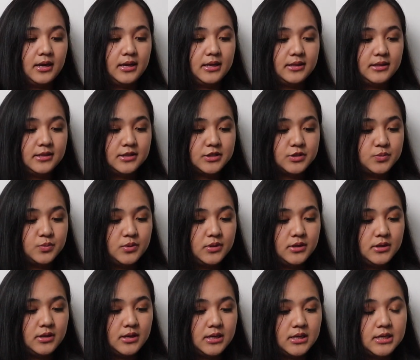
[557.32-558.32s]
and this
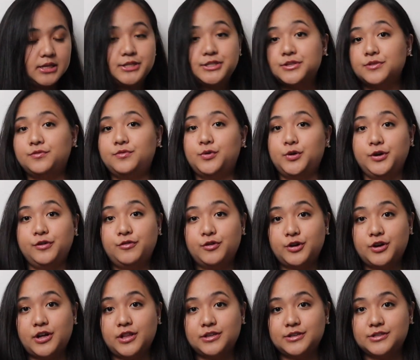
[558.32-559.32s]
one is
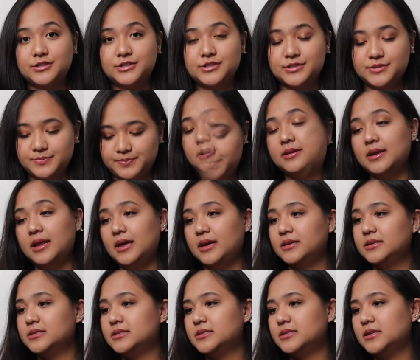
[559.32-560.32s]
$44.
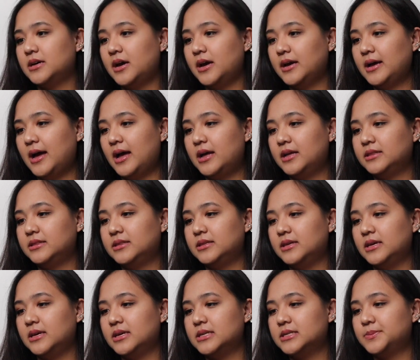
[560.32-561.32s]
Next, I got
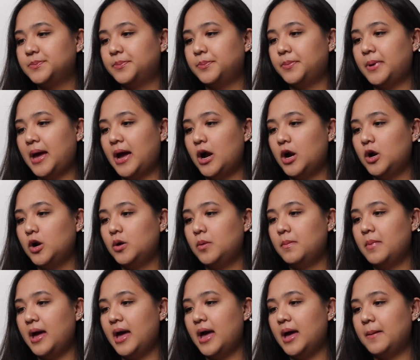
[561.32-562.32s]
this Power
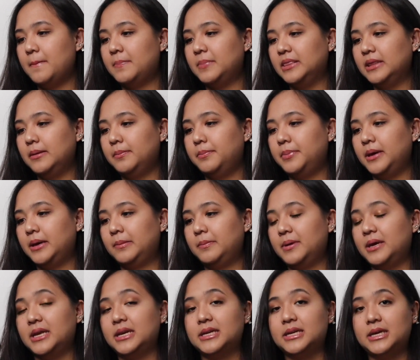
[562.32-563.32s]
Matte Lip
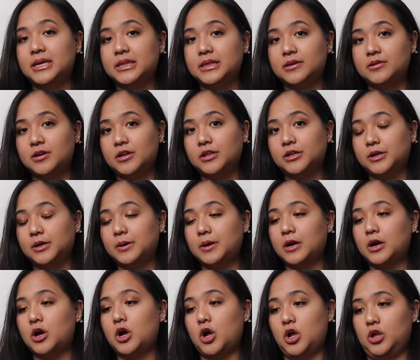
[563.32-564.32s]
Pigment in the color
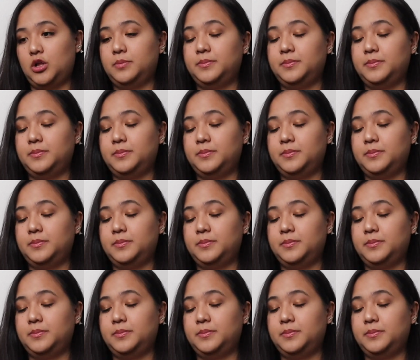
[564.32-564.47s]
Call